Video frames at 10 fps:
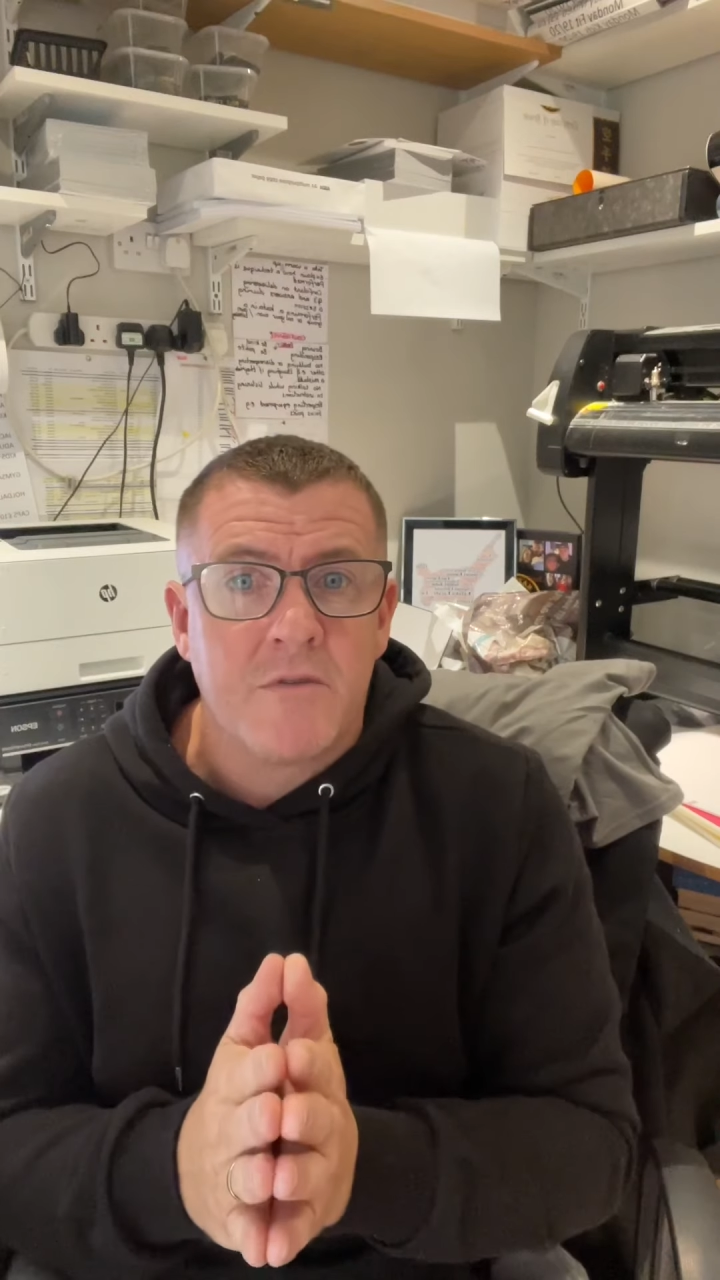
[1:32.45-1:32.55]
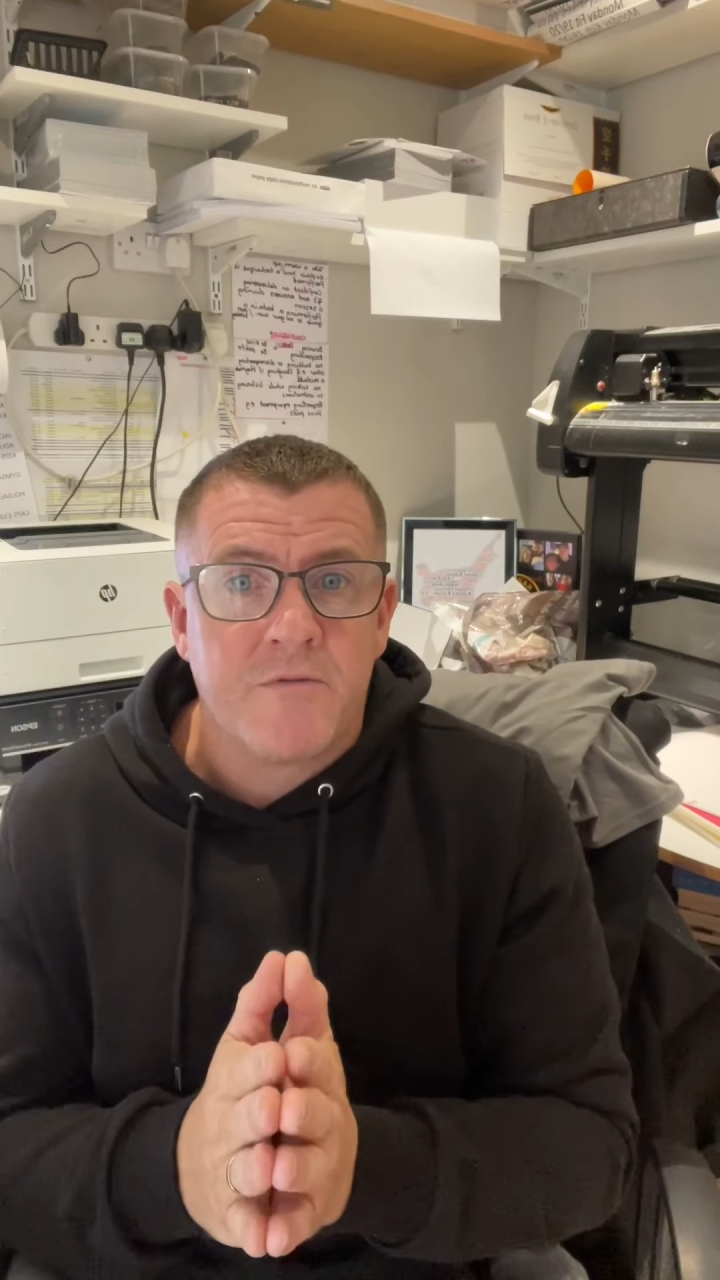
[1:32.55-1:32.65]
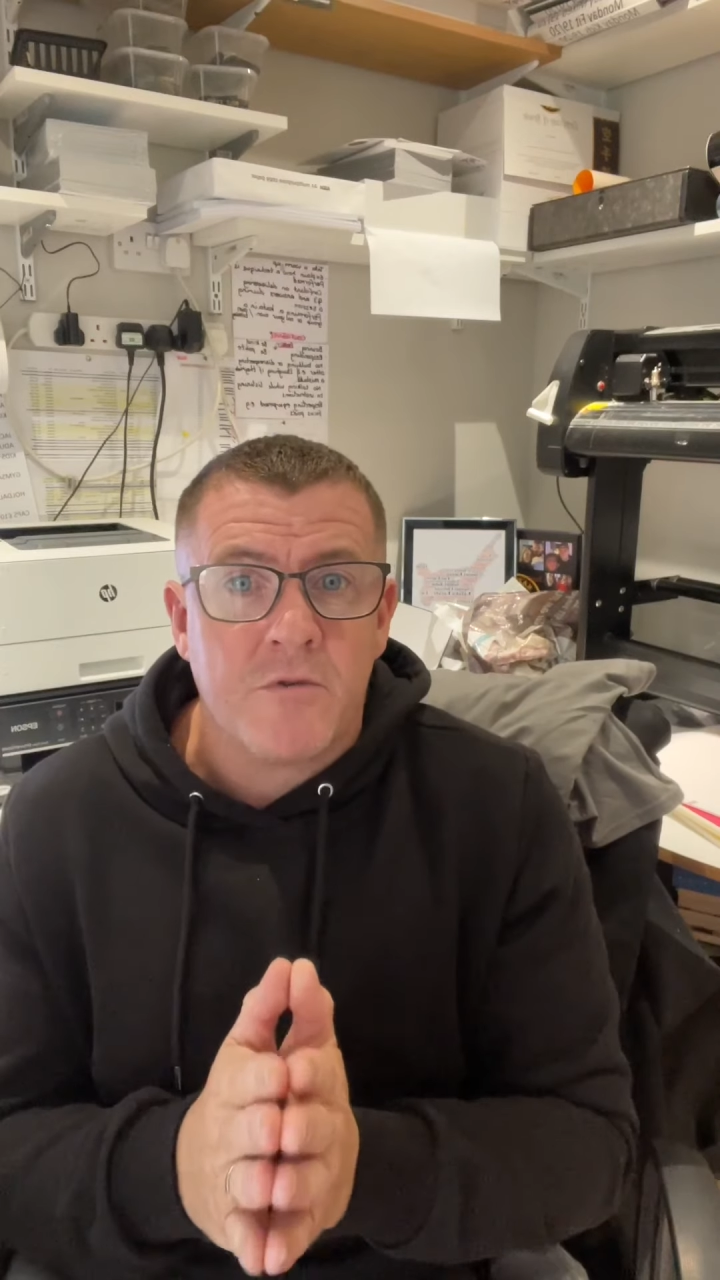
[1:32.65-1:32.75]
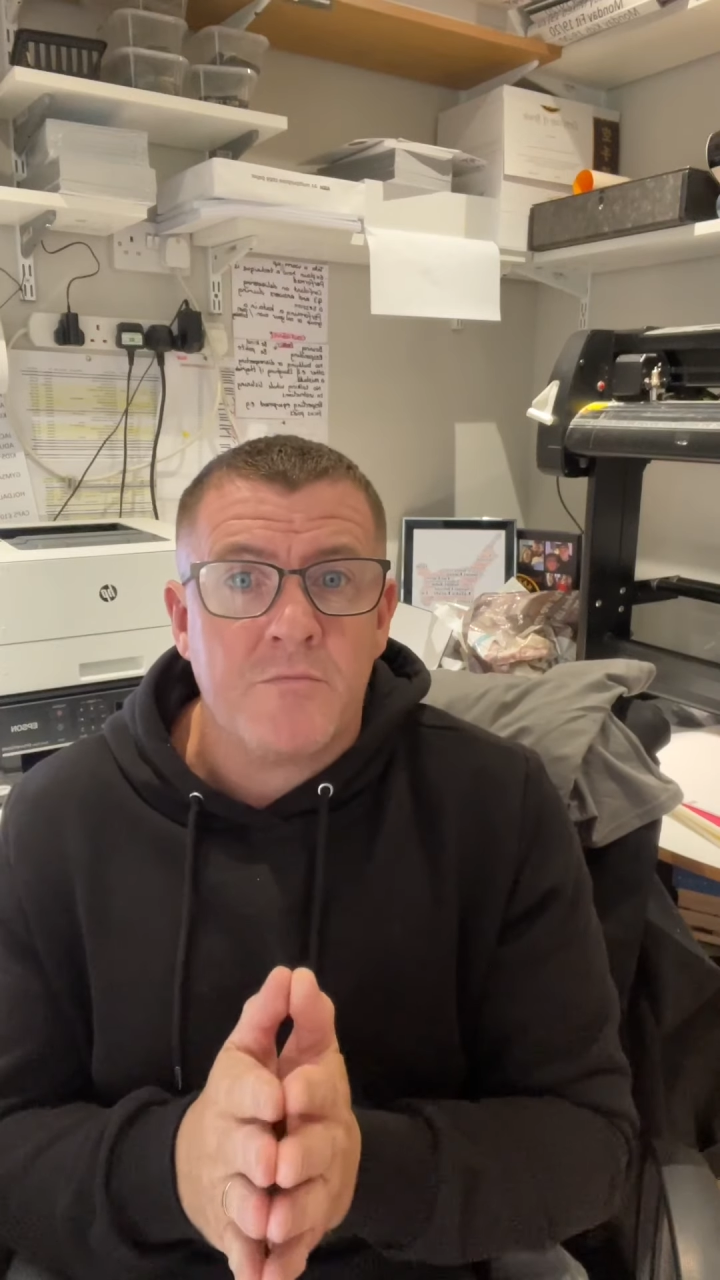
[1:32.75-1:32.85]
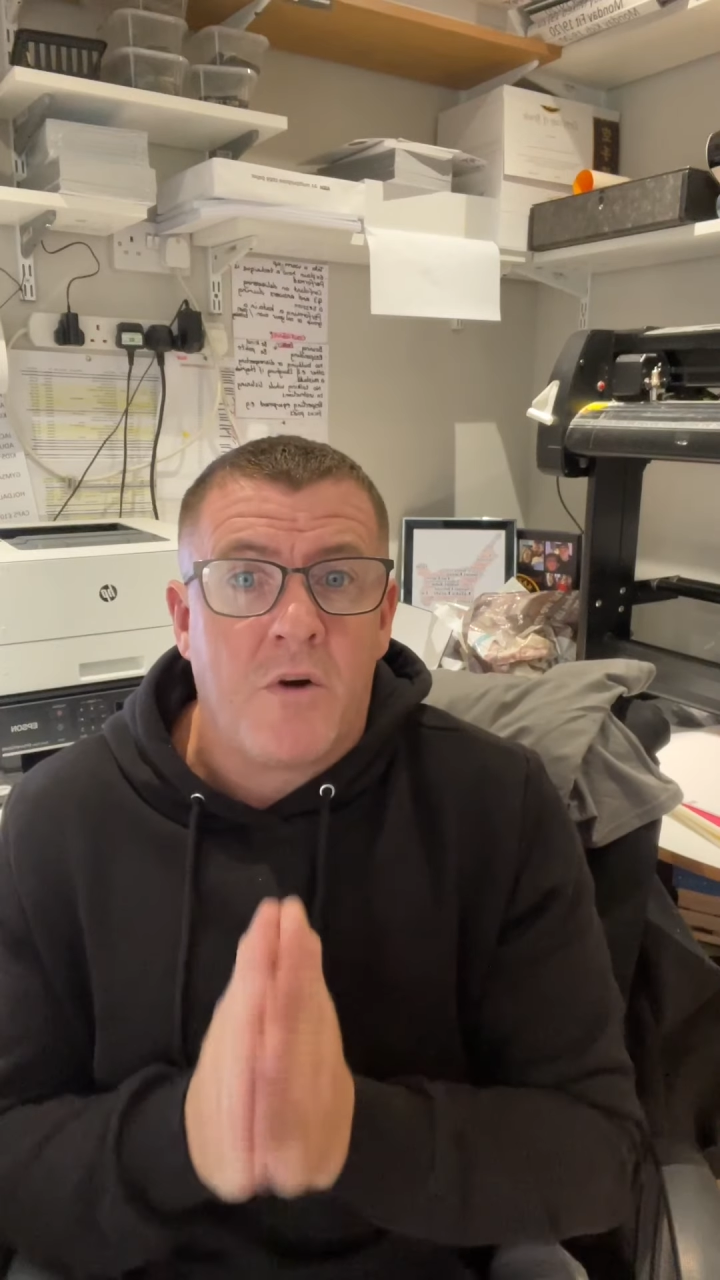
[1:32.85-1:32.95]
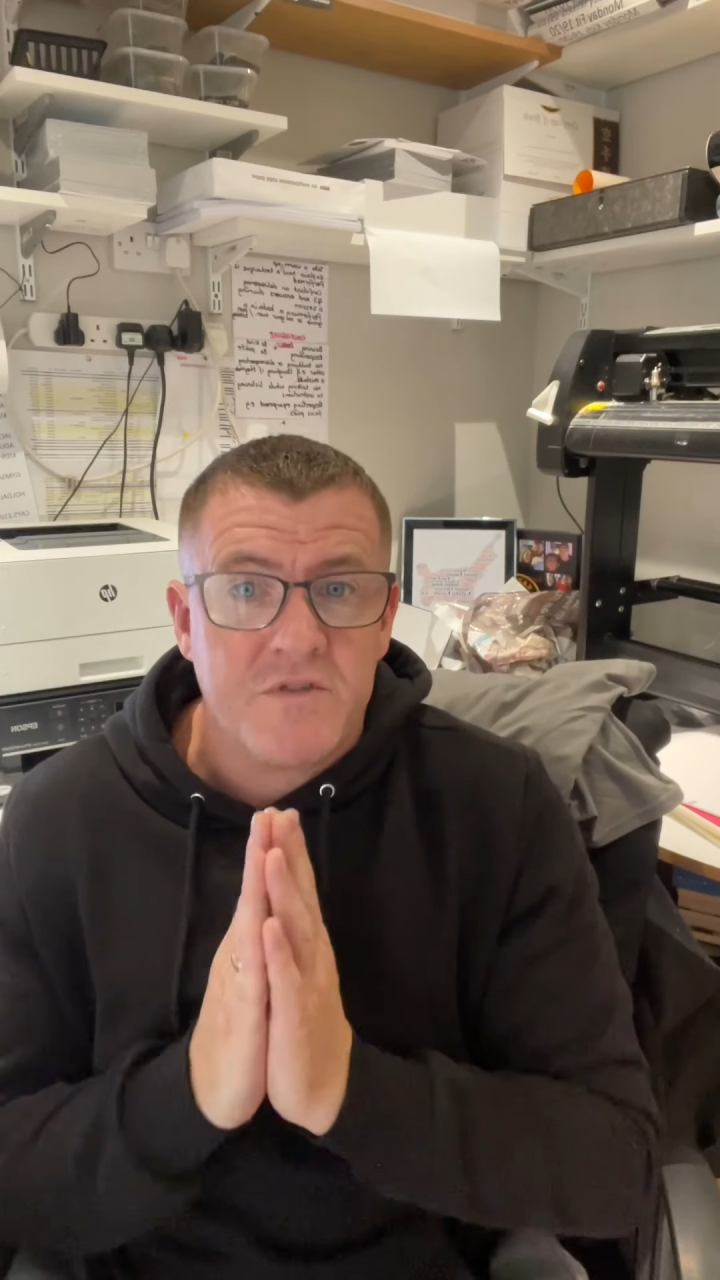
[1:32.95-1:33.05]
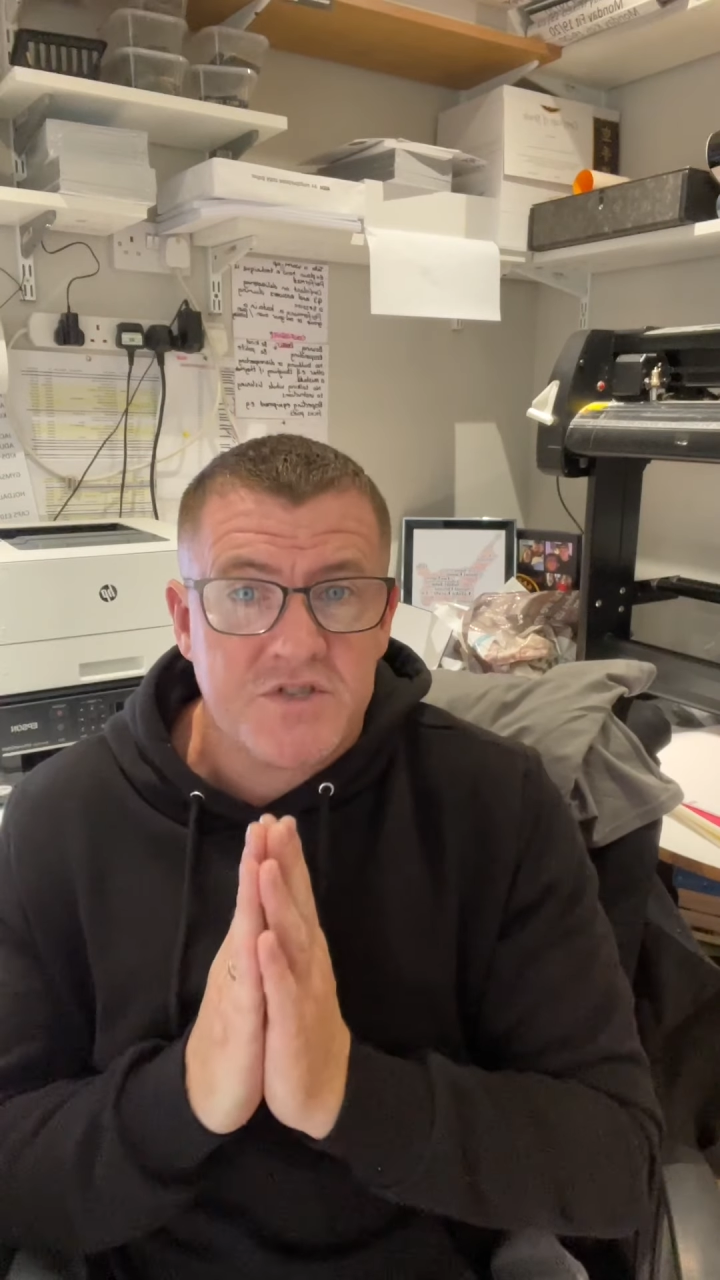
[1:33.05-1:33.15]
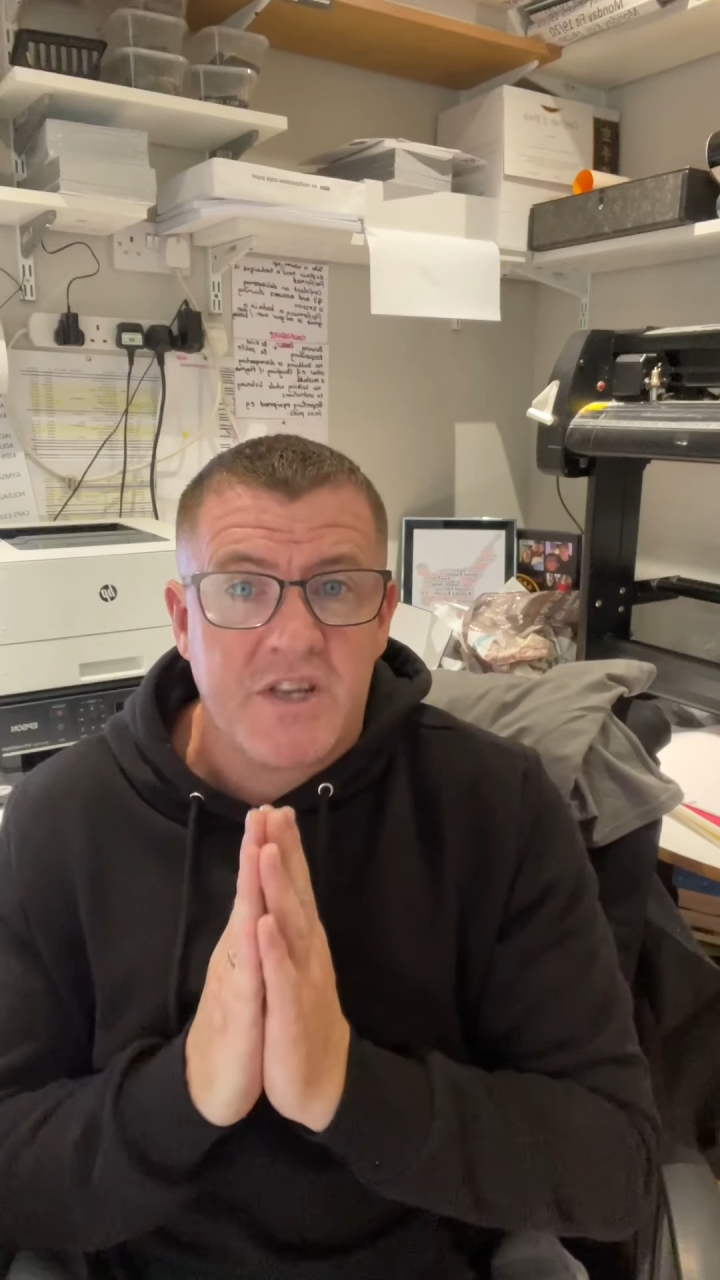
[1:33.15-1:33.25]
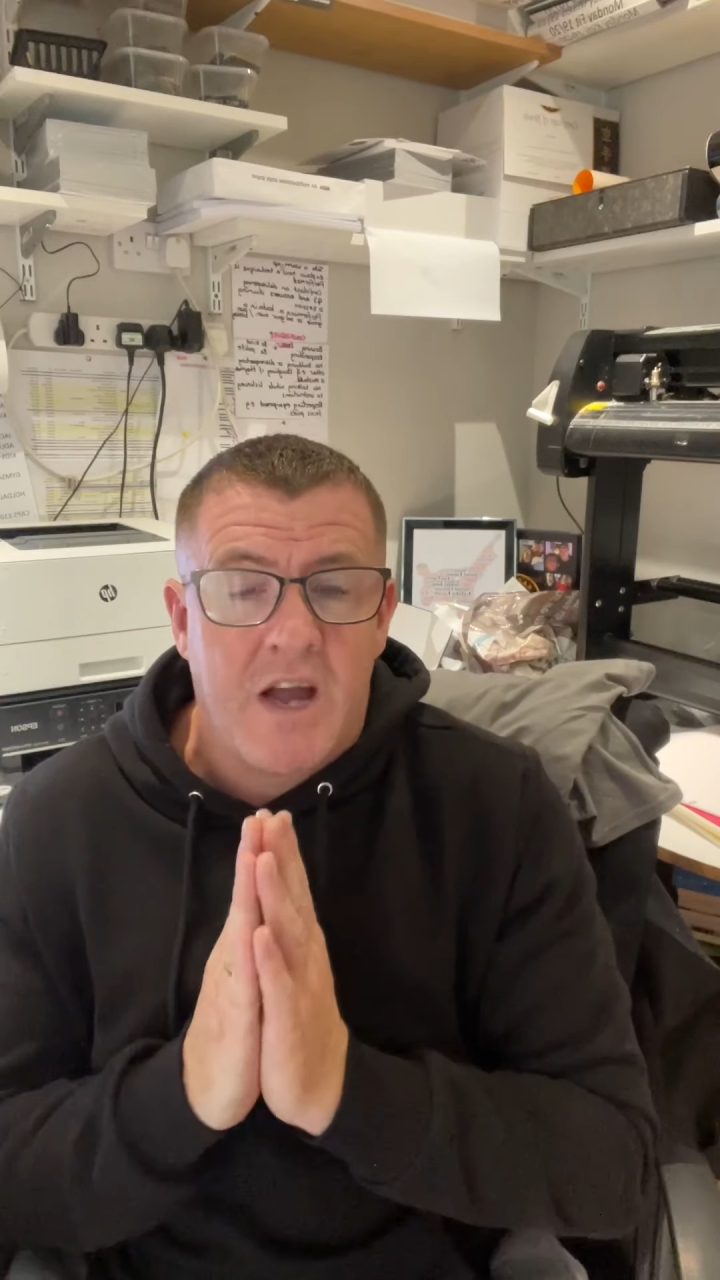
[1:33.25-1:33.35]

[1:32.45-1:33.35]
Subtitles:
from obviously